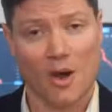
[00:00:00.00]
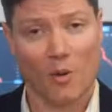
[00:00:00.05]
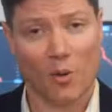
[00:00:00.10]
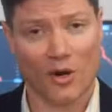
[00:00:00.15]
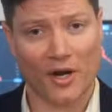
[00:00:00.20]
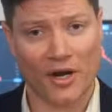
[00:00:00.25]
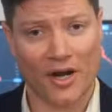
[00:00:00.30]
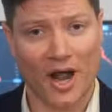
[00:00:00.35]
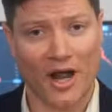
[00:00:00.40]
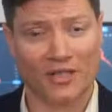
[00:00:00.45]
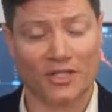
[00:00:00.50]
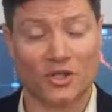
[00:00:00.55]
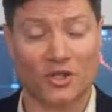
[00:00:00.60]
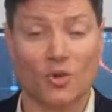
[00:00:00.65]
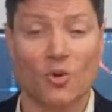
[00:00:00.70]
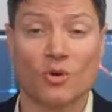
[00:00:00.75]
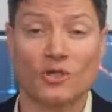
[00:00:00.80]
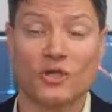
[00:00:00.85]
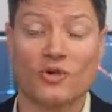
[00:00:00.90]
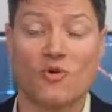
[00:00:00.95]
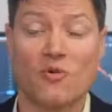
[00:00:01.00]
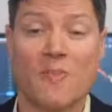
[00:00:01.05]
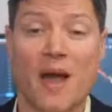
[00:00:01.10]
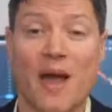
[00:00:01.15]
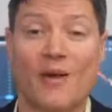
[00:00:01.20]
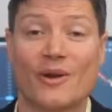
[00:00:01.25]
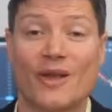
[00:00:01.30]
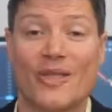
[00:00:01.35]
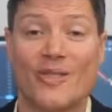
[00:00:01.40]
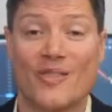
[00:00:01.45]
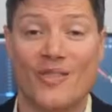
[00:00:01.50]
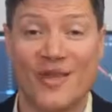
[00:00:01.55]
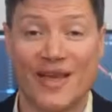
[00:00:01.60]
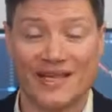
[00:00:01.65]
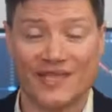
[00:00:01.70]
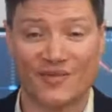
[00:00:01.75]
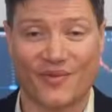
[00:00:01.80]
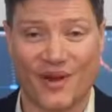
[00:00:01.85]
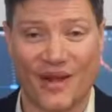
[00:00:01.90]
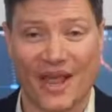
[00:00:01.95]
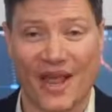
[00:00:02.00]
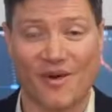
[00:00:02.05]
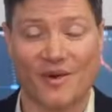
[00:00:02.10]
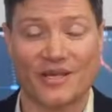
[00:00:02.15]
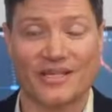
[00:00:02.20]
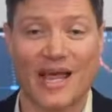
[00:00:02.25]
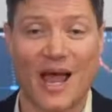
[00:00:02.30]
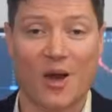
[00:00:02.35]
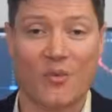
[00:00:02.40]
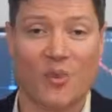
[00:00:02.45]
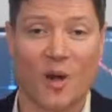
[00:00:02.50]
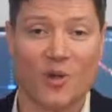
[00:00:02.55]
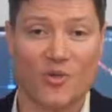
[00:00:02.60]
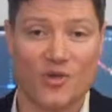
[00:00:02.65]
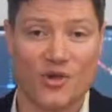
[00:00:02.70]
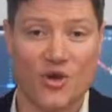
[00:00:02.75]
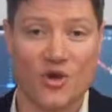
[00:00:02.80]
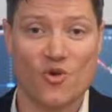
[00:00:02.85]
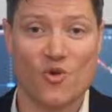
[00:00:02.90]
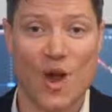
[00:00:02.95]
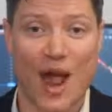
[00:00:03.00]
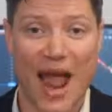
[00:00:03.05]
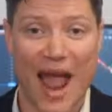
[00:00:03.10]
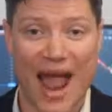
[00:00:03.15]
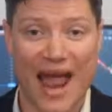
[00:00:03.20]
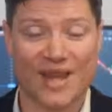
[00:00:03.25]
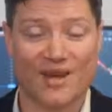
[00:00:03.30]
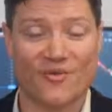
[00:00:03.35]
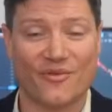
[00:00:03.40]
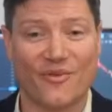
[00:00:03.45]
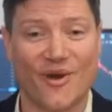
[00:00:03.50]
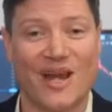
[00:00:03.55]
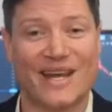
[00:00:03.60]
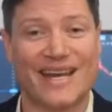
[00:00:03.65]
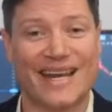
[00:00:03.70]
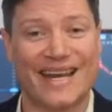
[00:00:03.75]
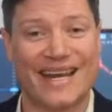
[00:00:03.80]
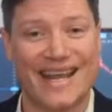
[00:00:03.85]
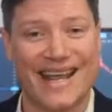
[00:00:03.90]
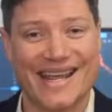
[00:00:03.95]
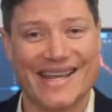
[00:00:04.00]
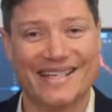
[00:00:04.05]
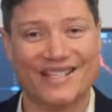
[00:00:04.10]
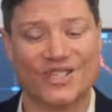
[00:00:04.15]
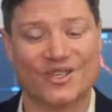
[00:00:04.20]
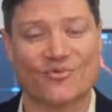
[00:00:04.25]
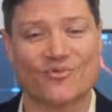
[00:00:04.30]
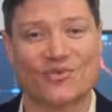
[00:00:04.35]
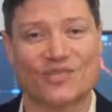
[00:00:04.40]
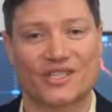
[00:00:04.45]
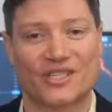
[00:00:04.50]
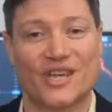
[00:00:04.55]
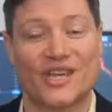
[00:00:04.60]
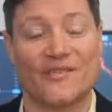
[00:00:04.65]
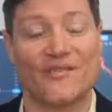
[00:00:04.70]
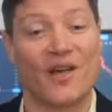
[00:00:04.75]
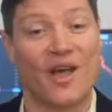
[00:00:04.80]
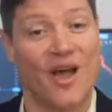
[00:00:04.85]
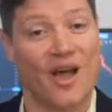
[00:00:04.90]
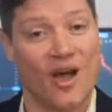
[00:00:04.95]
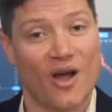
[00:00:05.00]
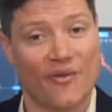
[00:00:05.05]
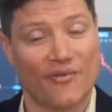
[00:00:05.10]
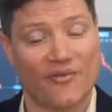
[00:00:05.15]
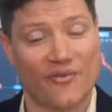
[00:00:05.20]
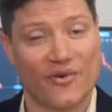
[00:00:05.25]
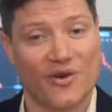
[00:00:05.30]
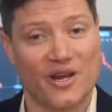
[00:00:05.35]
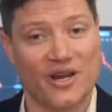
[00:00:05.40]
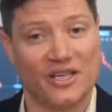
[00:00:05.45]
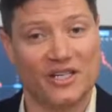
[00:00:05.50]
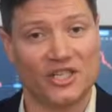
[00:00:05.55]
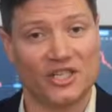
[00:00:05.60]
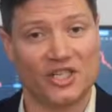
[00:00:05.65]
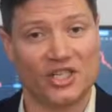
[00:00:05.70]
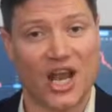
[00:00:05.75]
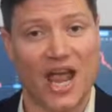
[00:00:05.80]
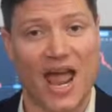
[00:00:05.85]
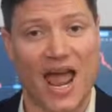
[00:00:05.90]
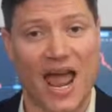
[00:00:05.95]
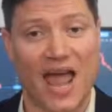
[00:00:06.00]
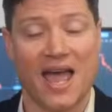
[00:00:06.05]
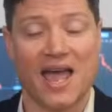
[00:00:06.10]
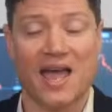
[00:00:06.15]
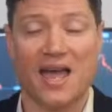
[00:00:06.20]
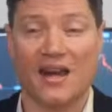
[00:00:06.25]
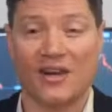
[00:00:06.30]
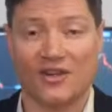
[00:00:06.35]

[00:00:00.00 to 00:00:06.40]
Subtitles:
What I'd like to talk to you about in this video is how both you and a friend can each receive a free share.